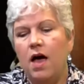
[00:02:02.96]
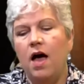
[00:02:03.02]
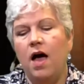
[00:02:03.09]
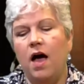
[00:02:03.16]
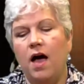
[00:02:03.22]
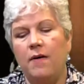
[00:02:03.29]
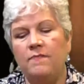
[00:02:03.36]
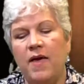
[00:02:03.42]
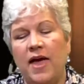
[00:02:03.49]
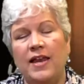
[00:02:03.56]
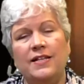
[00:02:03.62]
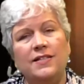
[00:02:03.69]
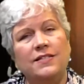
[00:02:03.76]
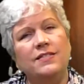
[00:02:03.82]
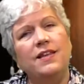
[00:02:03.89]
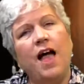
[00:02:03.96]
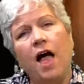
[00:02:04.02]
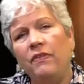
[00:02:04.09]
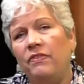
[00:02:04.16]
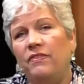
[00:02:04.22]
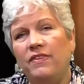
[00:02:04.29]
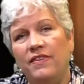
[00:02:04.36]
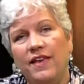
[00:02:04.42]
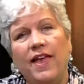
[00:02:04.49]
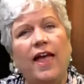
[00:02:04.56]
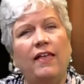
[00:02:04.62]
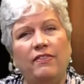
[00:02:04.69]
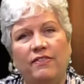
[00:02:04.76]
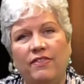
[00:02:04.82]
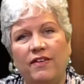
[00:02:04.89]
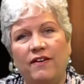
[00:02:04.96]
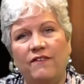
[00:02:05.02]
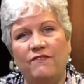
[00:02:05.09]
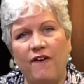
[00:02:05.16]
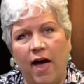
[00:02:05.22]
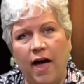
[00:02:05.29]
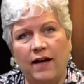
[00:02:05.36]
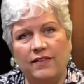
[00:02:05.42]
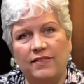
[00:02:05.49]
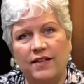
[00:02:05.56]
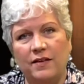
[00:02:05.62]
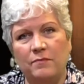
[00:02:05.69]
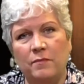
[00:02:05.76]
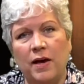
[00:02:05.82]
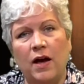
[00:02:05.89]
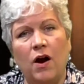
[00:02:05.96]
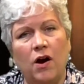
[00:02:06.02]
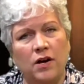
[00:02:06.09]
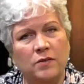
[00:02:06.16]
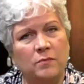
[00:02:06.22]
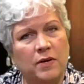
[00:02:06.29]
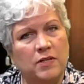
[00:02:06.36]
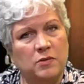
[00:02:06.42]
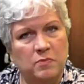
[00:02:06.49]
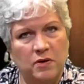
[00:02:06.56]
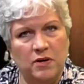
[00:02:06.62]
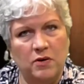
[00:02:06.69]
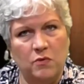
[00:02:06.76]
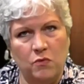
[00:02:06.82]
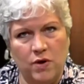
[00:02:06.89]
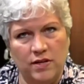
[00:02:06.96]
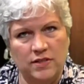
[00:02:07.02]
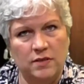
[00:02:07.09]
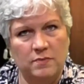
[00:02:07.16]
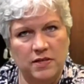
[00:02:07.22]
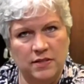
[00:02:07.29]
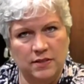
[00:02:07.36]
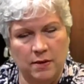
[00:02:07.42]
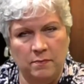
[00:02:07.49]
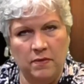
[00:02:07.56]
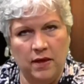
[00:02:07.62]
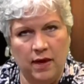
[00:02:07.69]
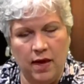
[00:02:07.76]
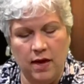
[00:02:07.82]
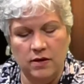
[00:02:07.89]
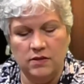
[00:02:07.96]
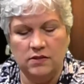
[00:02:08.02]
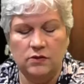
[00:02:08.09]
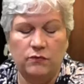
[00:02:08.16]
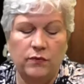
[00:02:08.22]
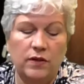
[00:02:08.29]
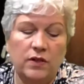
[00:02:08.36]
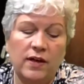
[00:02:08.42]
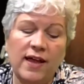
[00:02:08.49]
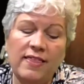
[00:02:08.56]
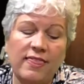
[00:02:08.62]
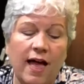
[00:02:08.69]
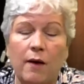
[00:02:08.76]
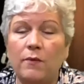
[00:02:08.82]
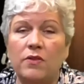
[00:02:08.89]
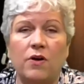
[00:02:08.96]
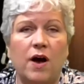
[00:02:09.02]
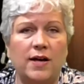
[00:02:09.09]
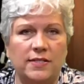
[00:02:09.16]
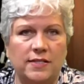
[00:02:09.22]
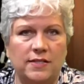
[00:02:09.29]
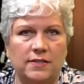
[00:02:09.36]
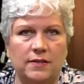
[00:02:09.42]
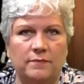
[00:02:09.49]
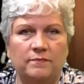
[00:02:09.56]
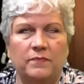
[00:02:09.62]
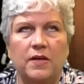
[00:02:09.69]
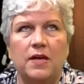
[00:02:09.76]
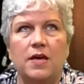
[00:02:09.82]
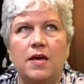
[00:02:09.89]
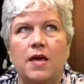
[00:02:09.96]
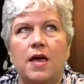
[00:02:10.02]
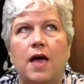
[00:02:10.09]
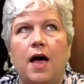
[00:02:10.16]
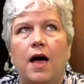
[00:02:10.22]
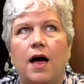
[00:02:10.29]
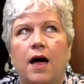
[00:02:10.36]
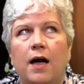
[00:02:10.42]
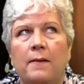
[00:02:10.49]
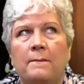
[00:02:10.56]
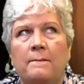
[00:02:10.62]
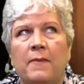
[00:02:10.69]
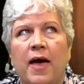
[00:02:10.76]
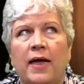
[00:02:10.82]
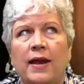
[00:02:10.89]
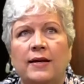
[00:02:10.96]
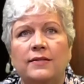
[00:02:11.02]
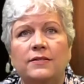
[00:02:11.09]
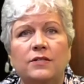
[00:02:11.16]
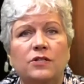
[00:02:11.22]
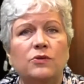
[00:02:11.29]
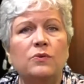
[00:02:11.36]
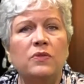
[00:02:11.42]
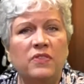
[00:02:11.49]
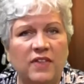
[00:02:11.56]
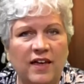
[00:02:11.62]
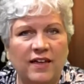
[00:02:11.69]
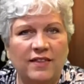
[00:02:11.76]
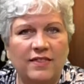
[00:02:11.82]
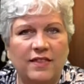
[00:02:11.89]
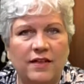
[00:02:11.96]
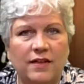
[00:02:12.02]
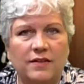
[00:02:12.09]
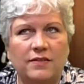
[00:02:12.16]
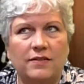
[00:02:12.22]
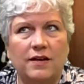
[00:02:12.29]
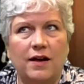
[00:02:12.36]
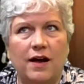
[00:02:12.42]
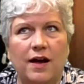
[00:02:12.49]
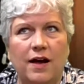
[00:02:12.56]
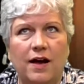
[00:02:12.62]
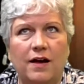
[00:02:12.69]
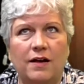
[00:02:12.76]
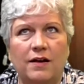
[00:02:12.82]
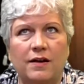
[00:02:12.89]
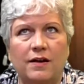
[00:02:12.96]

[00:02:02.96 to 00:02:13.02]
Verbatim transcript: Um, and it does not negate the fact that my heart and my spirit want to be something else. So if we look at that with autism, um, and I do think that uh,